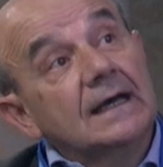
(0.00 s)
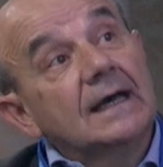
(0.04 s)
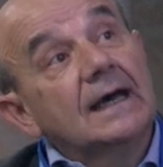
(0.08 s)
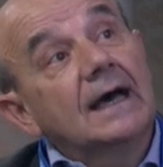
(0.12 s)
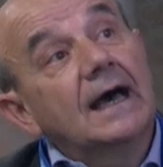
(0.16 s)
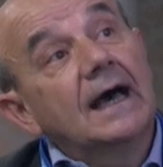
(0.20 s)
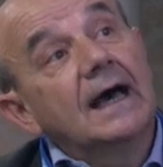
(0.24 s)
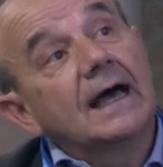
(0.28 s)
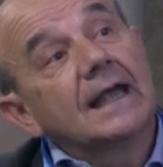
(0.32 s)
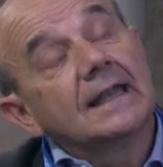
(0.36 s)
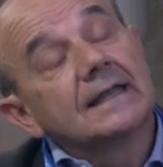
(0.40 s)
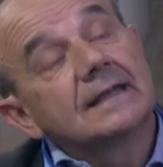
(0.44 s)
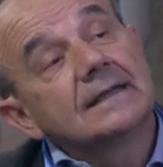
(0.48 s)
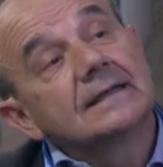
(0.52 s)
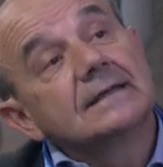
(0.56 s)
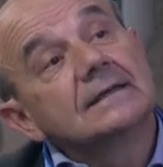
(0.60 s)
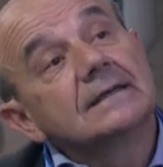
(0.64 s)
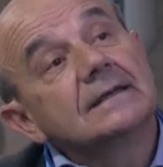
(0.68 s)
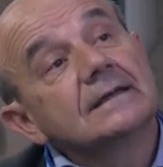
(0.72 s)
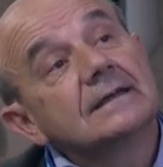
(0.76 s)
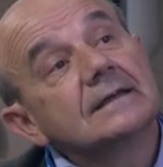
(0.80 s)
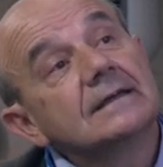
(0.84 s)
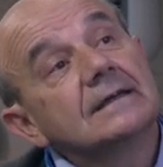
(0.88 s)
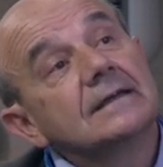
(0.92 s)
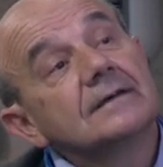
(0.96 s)
And
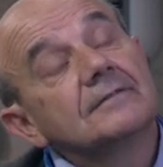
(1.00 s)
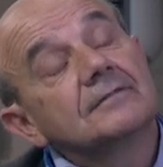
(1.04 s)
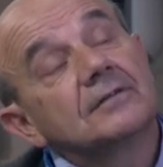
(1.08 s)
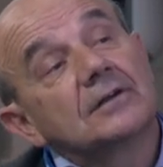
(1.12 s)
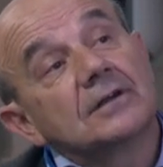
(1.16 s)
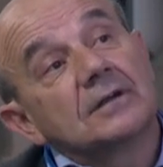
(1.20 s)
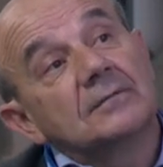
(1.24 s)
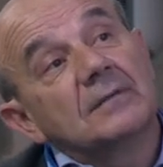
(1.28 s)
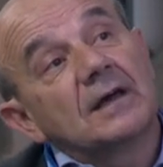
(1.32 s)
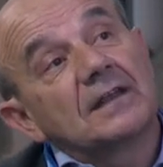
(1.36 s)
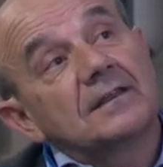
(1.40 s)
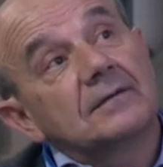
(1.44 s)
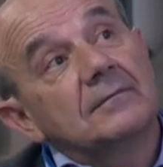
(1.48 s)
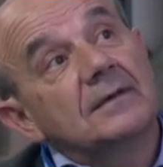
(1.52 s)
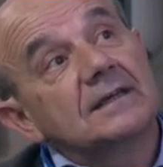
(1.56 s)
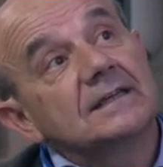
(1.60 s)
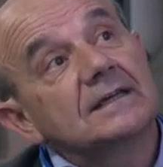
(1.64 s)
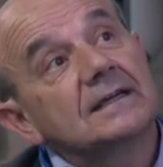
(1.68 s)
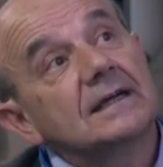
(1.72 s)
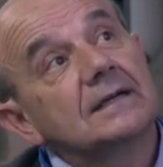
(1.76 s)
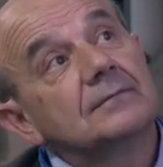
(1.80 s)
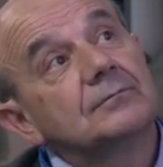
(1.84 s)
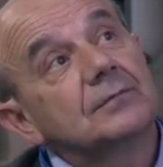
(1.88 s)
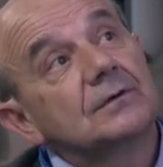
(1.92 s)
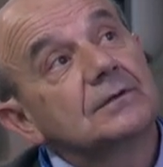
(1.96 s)
uh, from a
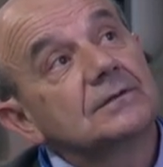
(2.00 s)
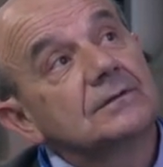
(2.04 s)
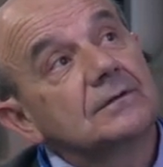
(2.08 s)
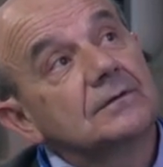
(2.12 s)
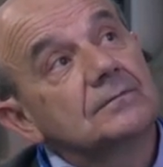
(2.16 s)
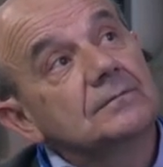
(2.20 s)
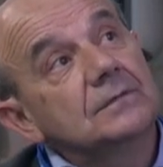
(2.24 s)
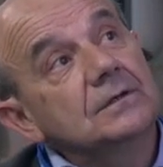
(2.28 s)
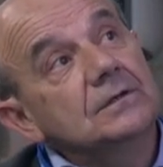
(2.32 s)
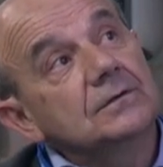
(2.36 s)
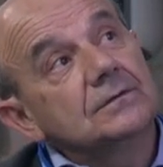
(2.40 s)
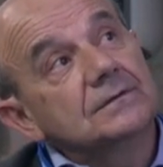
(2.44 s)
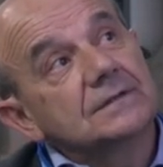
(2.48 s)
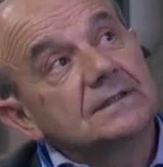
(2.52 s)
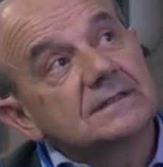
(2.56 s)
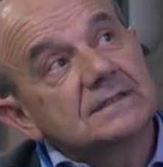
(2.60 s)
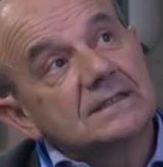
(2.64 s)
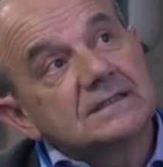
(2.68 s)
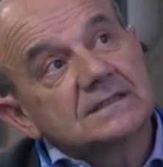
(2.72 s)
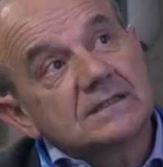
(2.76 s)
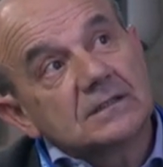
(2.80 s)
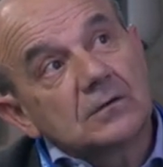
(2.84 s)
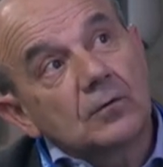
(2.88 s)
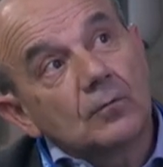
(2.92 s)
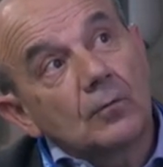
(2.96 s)
mathematical point of view, this
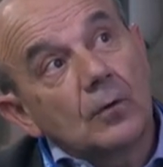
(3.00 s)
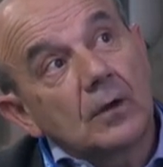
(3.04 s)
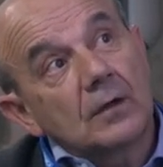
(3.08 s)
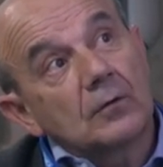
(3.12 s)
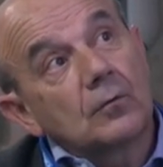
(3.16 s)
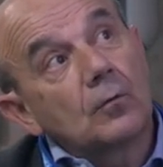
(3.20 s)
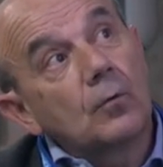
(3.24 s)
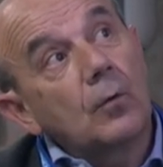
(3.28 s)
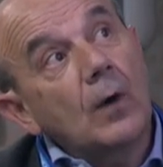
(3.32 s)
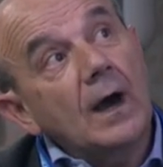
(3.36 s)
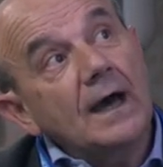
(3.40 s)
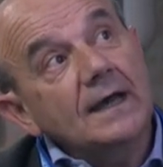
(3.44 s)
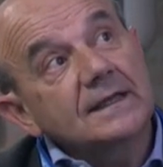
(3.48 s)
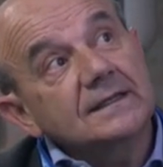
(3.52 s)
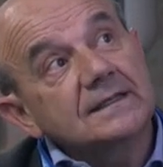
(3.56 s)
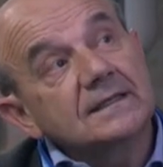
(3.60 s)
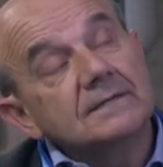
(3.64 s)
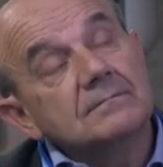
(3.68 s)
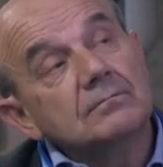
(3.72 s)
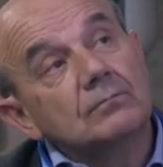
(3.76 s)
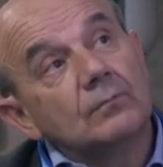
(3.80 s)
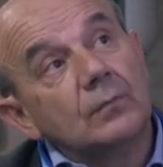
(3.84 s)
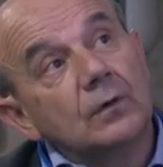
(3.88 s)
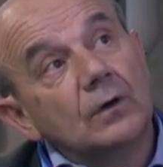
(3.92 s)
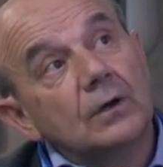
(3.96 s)
is qu quite
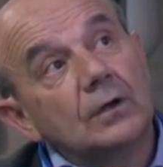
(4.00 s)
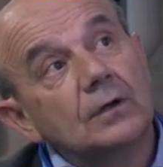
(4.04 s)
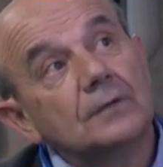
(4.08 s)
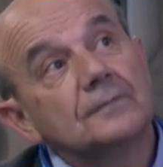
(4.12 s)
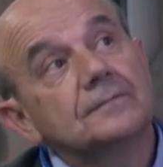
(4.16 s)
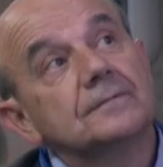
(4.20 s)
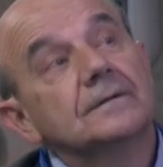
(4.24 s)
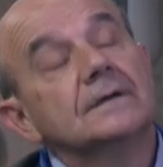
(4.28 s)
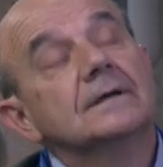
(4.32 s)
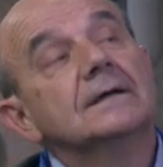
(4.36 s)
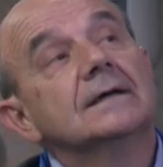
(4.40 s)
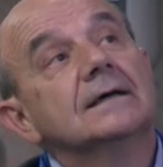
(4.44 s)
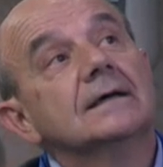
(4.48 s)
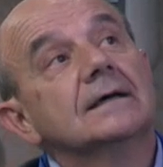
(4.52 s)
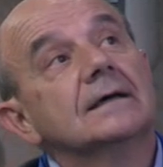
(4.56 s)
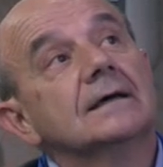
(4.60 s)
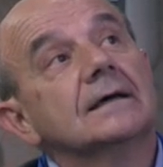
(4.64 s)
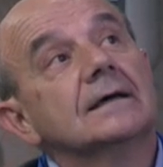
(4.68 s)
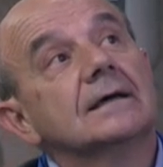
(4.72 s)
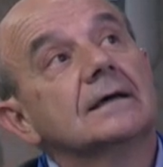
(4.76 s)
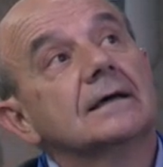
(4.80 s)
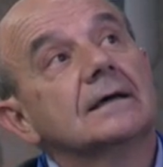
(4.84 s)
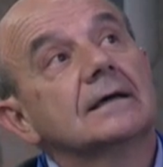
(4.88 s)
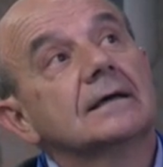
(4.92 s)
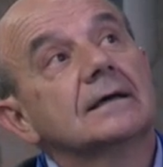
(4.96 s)
involved uh,
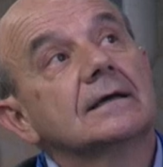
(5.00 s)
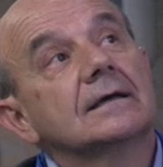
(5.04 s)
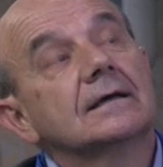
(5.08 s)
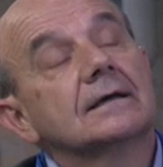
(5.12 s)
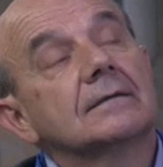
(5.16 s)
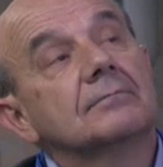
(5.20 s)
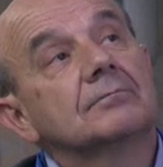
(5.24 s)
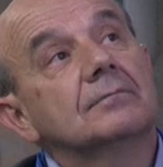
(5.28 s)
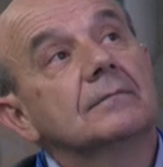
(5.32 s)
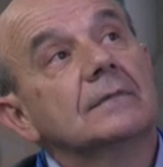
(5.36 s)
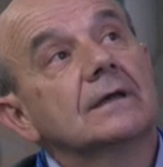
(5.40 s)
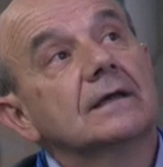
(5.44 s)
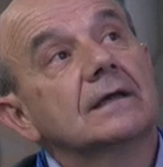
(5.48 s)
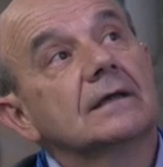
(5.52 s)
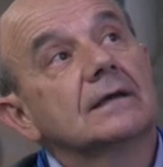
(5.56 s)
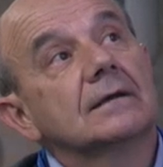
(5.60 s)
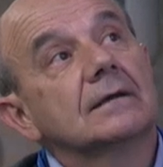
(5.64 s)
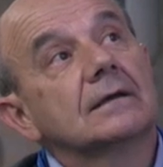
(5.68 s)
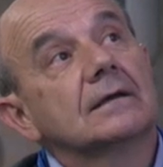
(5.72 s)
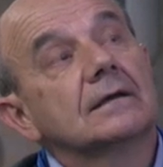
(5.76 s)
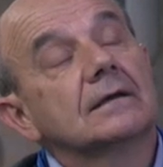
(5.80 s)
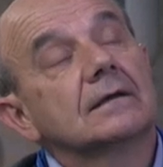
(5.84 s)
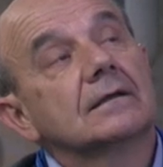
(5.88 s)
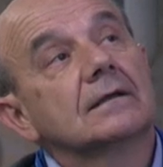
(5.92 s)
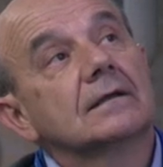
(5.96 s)

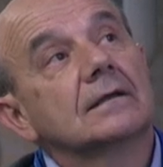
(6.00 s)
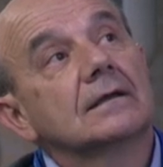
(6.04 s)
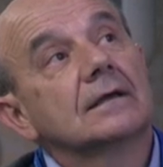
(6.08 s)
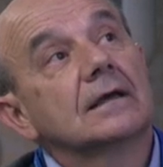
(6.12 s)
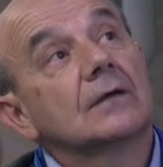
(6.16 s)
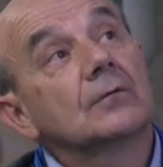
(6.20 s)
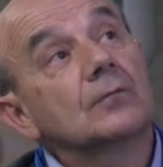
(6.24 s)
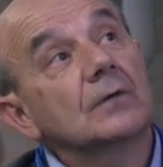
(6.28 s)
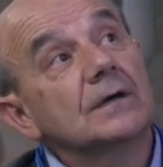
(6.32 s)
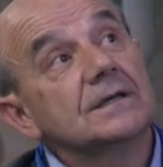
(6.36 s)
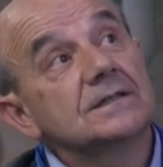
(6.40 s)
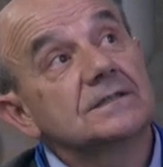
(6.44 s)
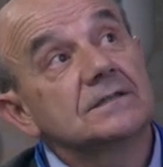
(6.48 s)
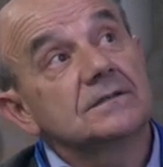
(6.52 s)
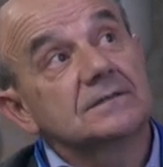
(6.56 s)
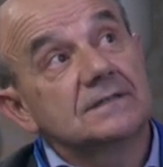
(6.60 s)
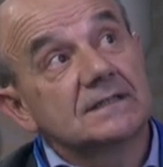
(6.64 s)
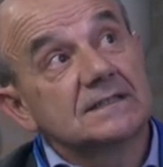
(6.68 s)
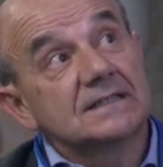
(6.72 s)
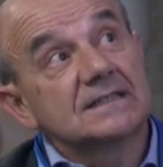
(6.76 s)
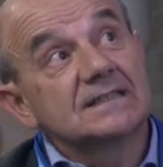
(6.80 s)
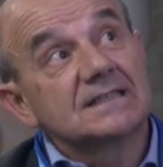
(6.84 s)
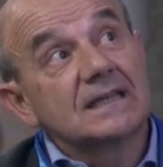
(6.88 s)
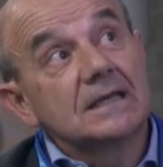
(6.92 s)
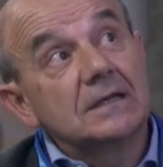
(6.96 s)
uh, equation.
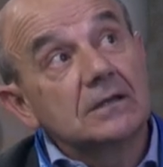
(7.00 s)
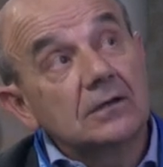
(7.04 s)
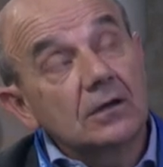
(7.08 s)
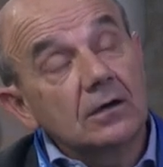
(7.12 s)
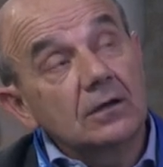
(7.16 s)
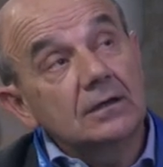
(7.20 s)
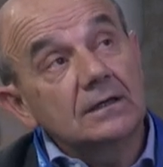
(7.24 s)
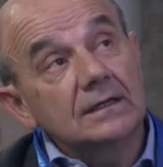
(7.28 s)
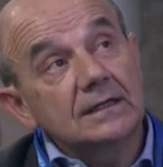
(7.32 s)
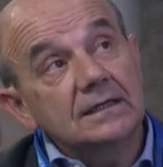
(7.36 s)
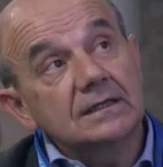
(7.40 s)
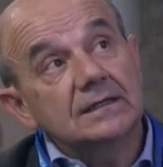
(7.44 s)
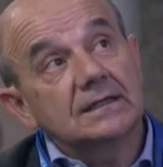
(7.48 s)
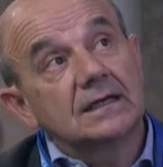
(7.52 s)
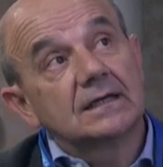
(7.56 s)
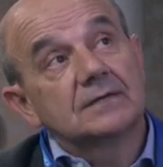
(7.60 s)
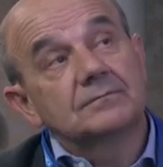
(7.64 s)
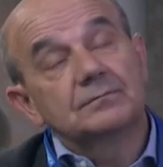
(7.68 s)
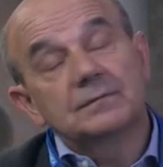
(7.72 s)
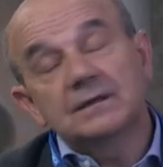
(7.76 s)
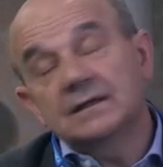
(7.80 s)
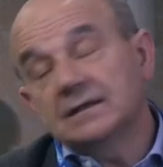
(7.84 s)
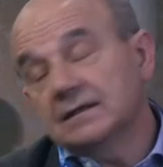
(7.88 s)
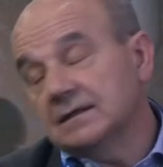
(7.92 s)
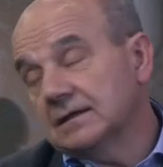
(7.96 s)
This is a nonlinear
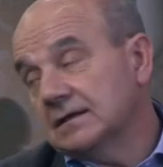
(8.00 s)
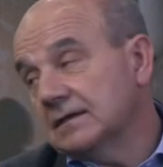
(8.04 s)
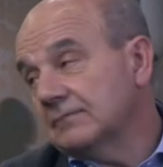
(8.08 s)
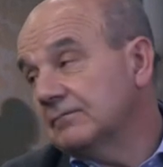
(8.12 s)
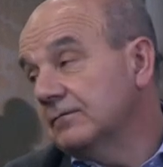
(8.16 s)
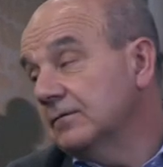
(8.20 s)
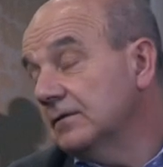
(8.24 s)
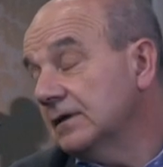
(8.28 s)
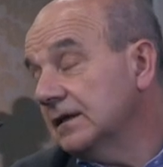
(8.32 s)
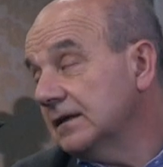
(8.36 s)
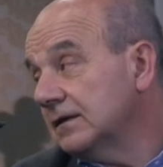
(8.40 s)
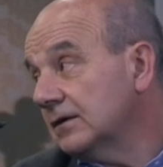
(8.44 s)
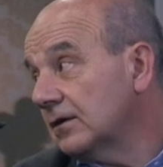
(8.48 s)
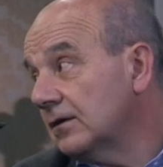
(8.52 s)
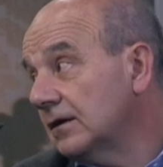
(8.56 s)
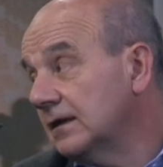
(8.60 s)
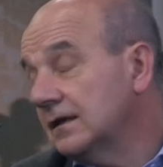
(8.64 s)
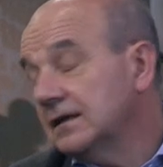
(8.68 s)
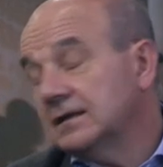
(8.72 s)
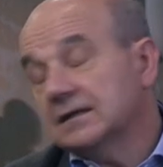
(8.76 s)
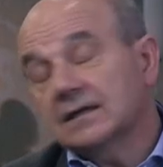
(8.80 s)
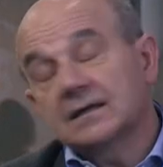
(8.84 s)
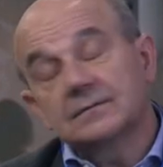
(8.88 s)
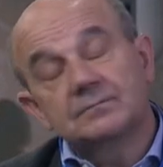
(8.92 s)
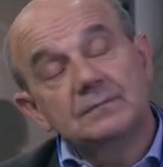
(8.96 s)
PDE, fully
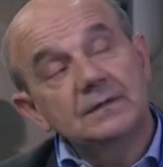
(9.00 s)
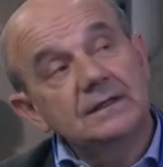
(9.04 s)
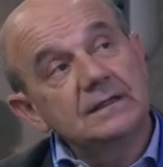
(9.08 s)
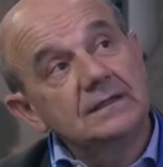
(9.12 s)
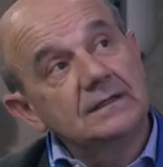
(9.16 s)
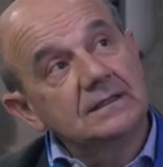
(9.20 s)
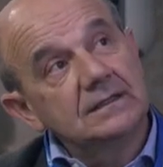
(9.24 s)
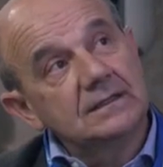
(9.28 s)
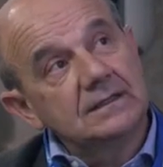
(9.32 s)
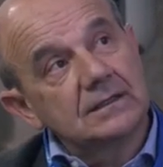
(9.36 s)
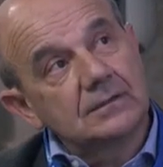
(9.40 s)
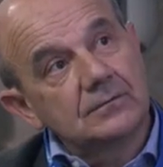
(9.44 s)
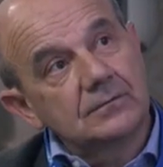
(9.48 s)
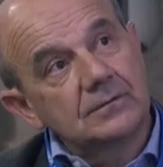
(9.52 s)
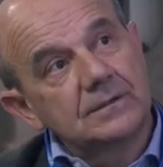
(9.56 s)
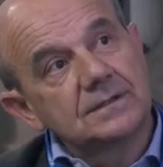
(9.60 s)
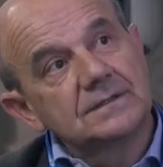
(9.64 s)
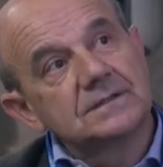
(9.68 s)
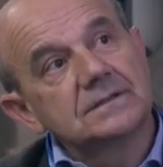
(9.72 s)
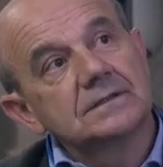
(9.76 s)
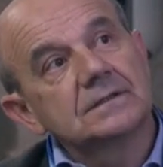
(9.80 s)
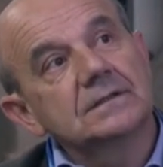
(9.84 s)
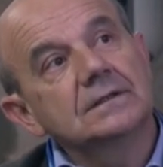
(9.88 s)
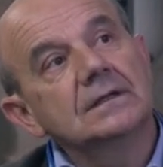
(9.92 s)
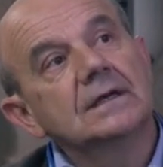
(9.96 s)
nonlinear PDE
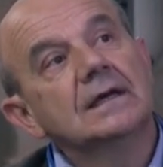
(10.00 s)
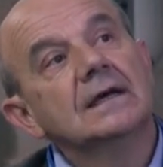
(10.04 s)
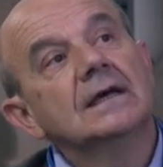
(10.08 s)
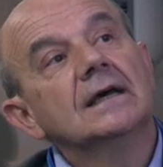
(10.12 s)
equation.